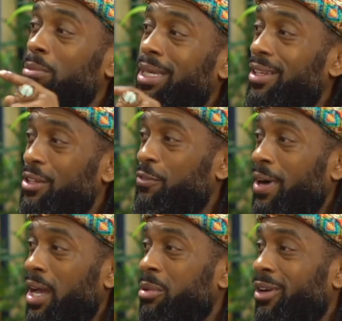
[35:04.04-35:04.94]
going to be getting your
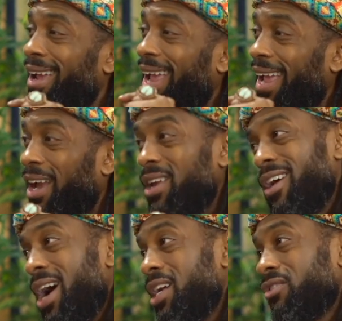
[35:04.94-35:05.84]
fiber and
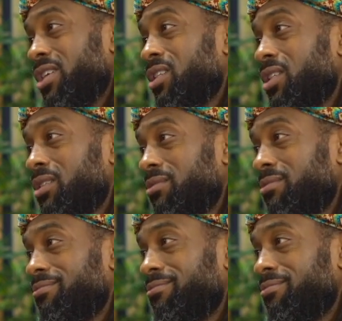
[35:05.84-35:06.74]
your
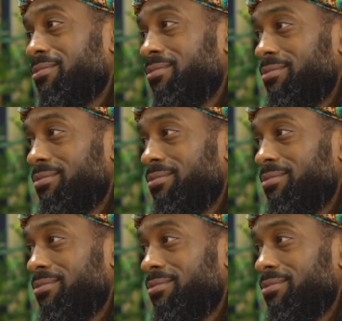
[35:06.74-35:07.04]
hydration.